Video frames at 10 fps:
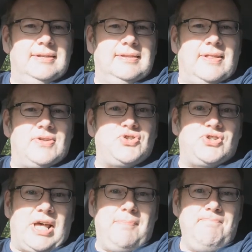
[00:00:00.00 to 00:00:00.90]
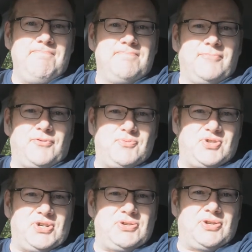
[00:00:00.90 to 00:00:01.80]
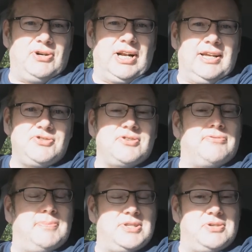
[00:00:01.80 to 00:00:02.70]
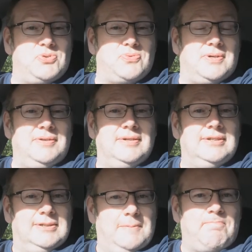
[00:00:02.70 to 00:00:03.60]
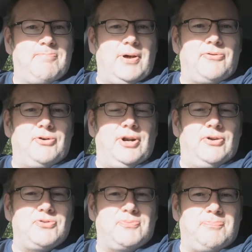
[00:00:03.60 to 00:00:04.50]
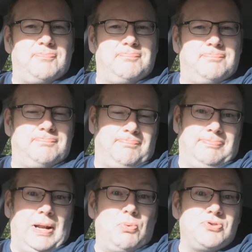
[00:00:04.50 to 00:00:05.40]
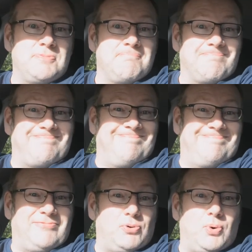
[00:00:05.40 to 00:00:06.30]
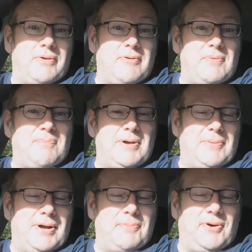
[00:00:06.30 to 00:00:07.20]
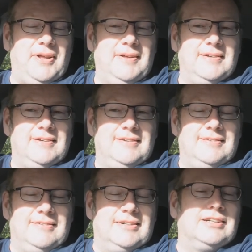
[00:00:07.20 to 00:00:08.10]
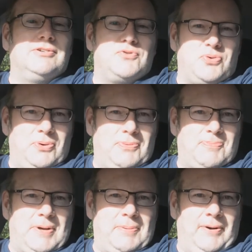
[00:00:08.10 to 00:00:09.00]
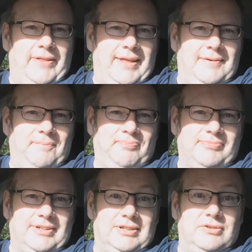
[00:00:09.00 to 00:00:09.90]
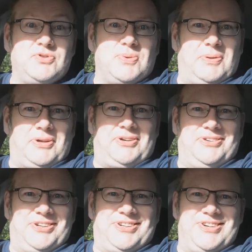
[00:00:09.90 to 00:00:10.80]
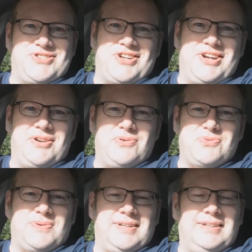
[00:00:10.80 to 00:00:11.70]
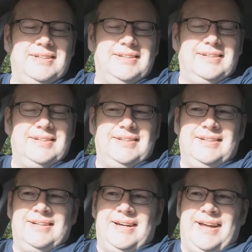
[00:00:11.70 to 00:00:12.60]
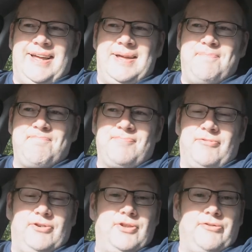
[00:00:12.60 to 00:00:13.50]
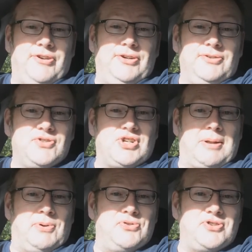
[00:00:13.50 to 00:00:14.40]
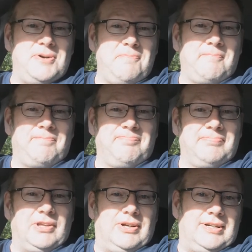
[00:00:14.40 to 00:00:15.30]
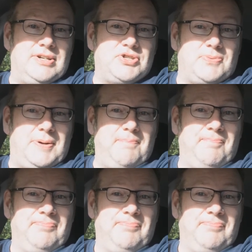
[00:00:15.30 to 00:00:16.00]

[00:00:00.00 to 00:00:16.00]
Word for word: Then there's Sam, Seen Through Glass. I've met him as well. Both really nice blokes, for want of a better way of putting it. I'd love to work with people like that. I'd love to own the kind of cars they do as well. Further afield, Salamondrin, go hand it to him.